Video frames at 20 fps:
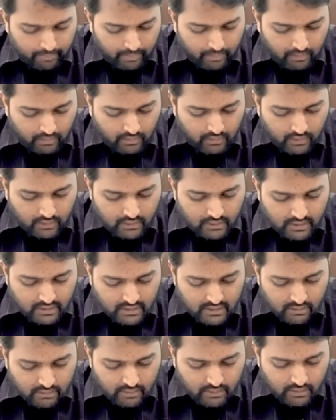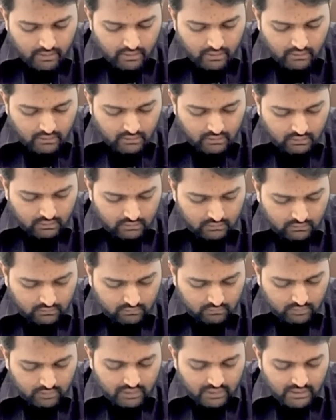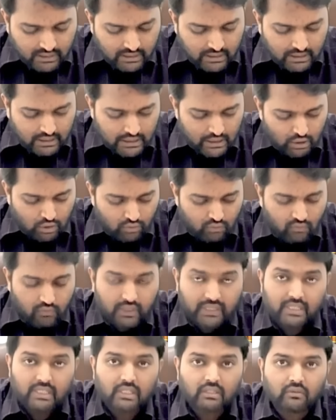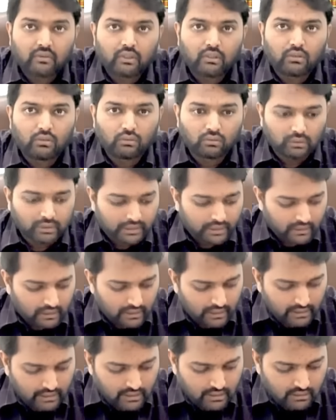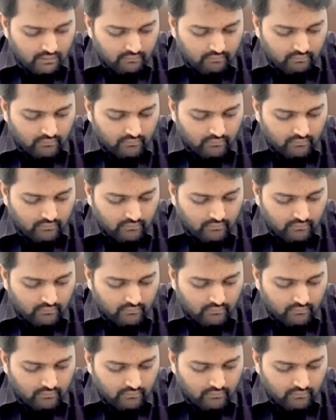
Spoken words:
It is estimated that initial cash outlay is equal to 10 lakhs.